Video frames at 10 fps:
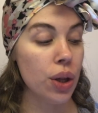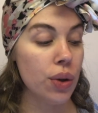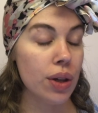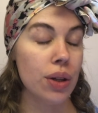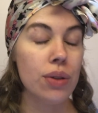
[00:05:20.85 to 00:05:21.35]

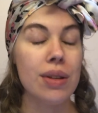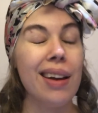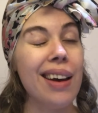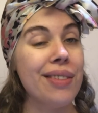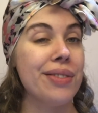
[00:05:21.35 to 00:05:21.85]
You can use
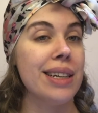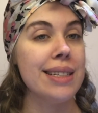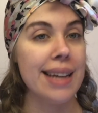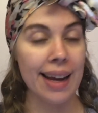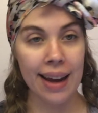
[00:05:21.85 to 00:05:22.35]
it every
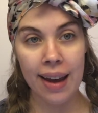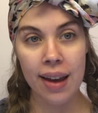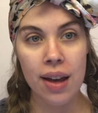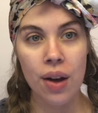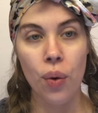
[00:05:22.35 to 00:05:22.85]
day,
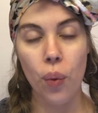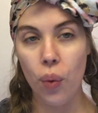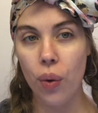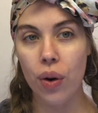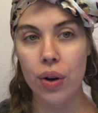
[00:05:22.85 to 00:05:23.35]

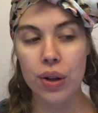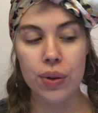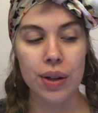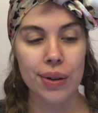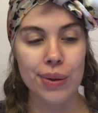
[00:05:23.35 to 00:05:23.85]
or you
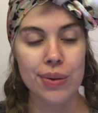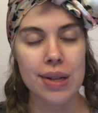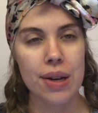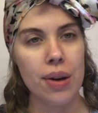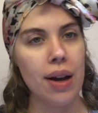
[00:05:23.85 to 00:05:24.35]
can use
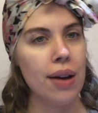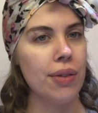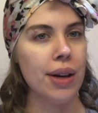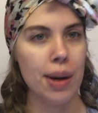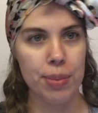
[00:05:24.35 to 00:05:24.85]
it
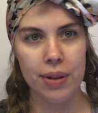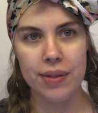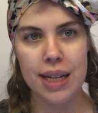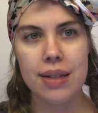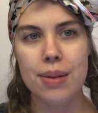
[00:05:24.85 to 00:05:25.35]
every couple of
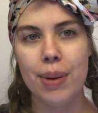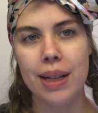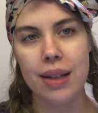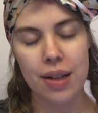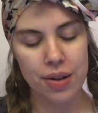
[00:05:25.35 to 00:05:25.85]
days,
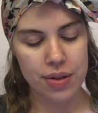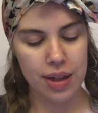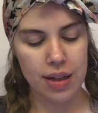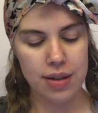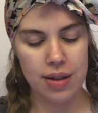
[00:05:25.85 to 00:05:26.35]
depending on your
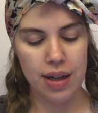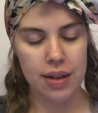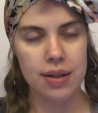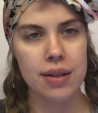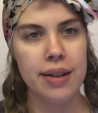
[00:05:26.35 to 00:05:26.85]
skin's
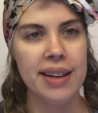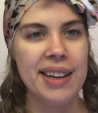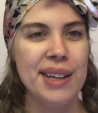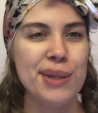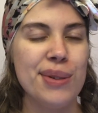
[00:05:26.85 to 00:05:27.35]
needs.
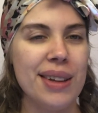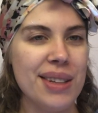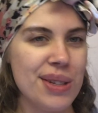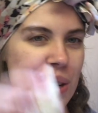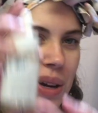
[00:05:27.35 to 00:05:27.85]
So now
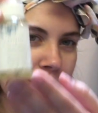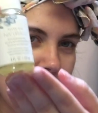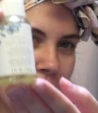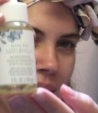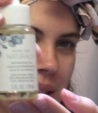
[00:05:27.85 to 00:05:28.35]
let's talk about